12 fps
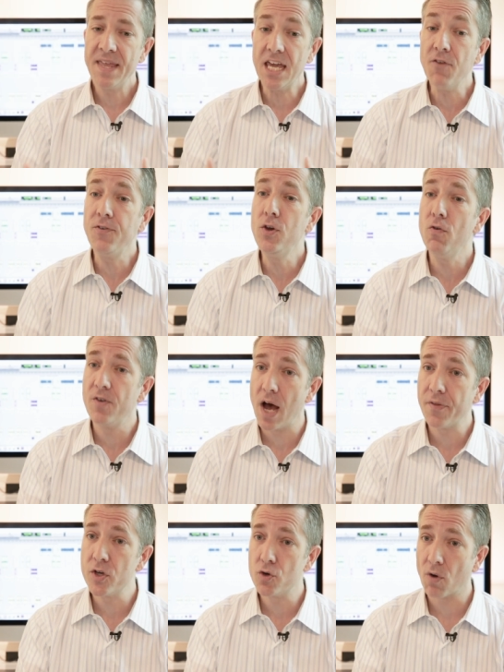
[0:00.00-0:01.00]
if you've
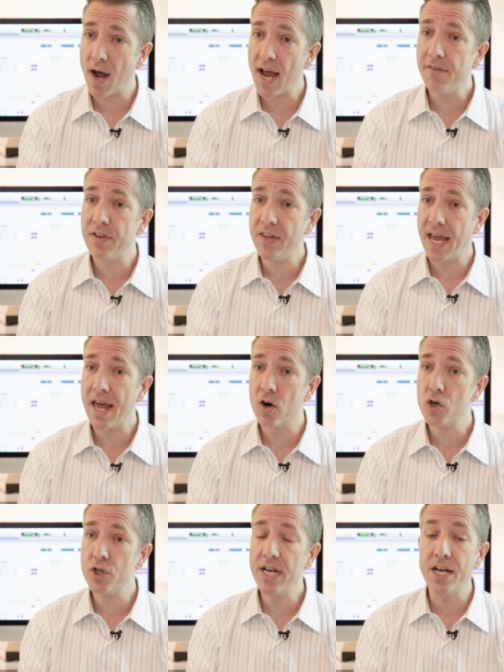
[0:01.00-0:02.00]
got the drive and the
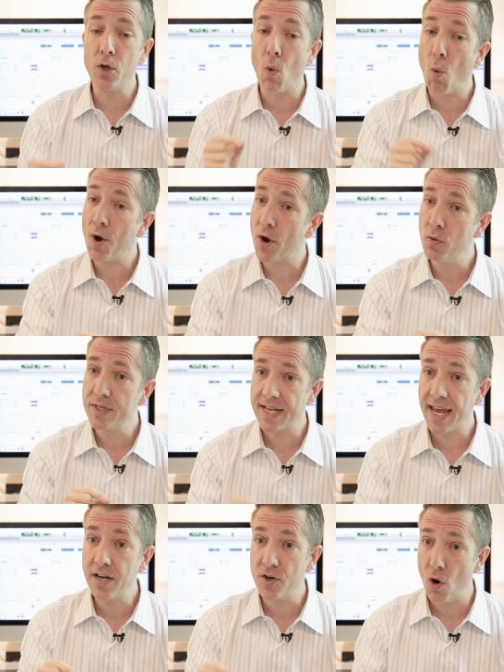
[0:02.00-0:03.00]
energy and you don't
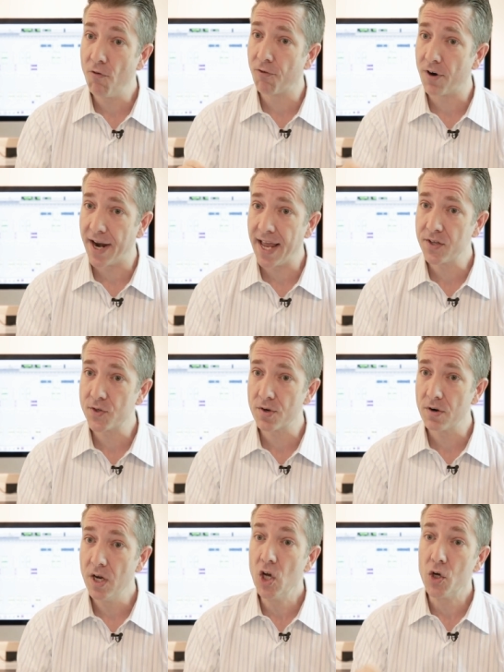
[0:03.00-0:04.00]
take no for an
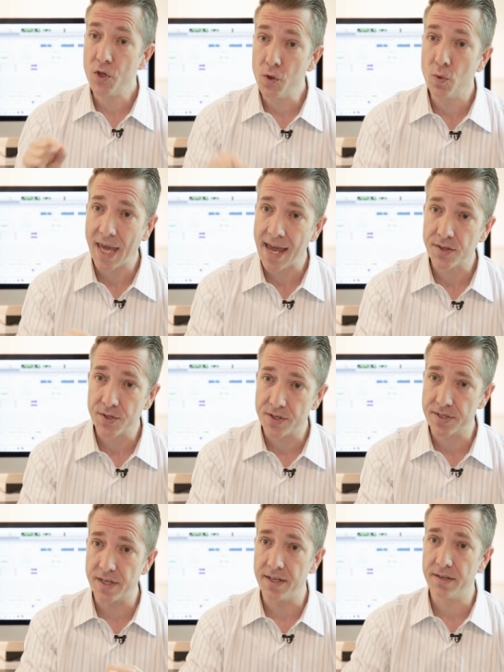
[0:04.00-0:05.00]
answer, you can
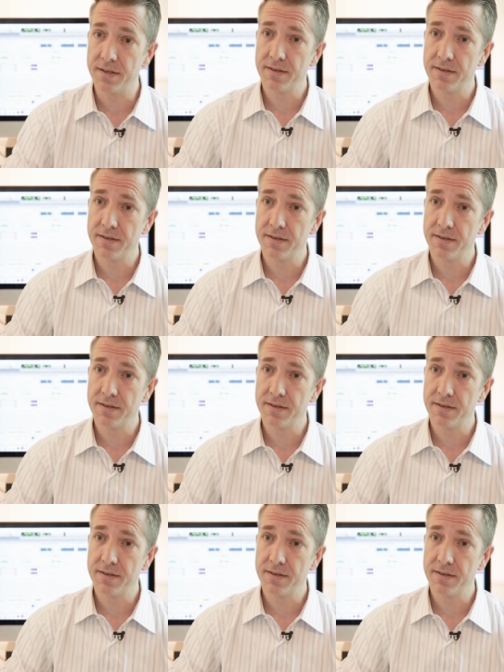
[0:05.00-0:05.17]
succeed.